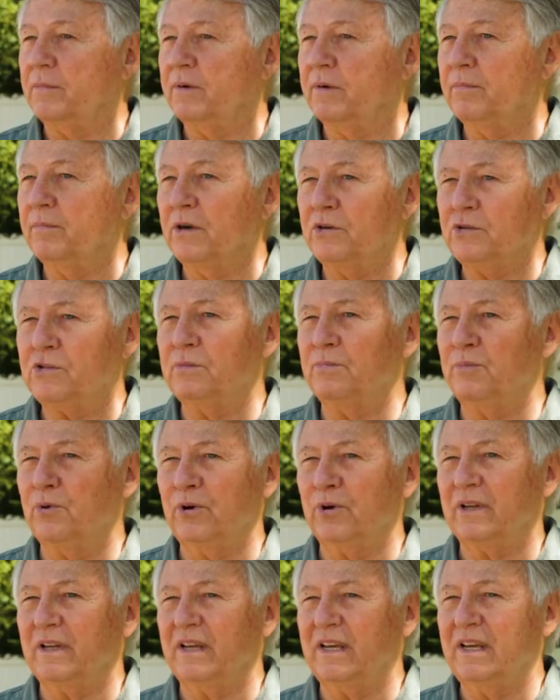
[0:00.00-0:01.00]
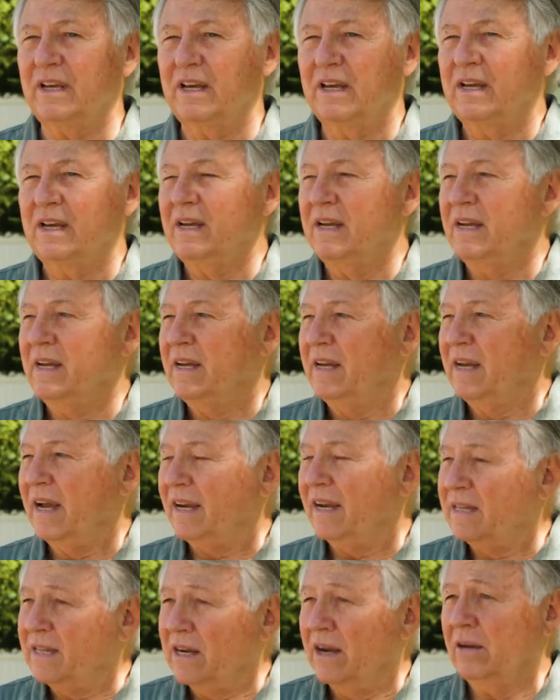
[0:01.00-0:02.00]
But most importantly,
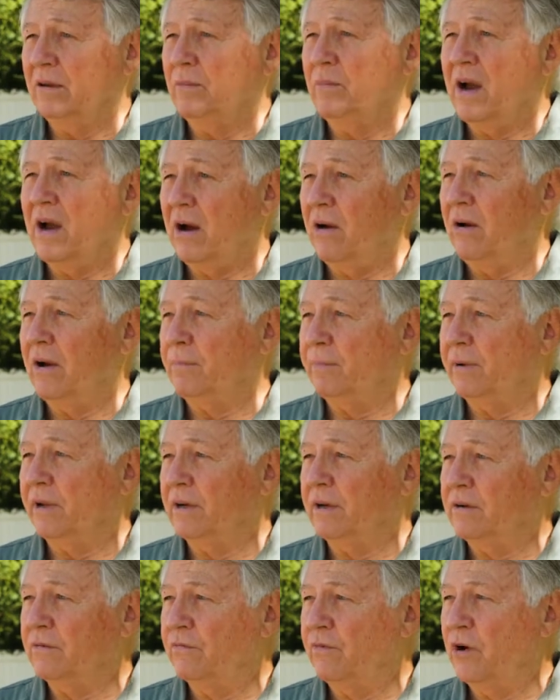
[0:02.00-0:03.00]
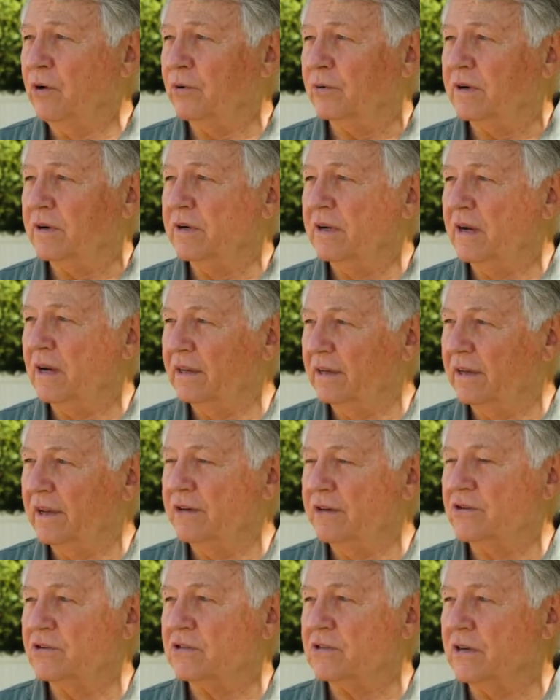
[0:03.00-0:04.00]
I tell them how I plan to vote on
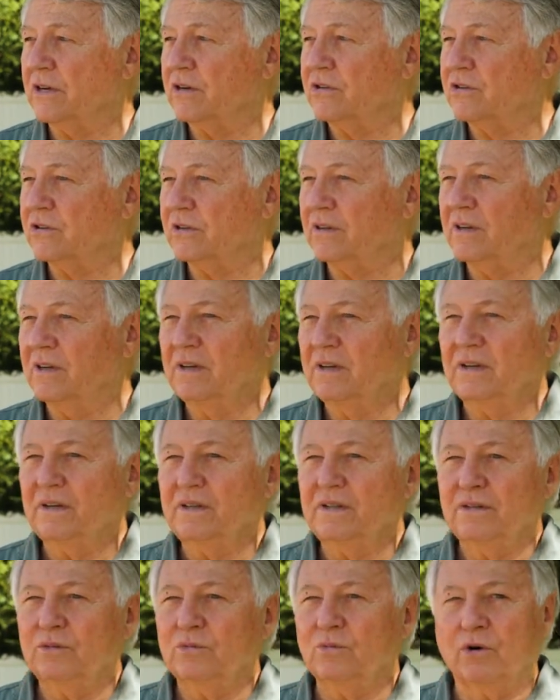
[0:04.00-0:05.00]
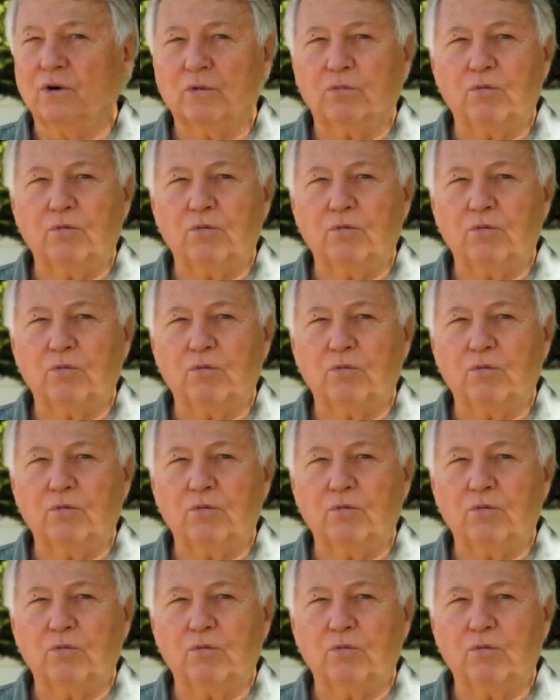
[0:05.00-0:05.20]
legislation. We're a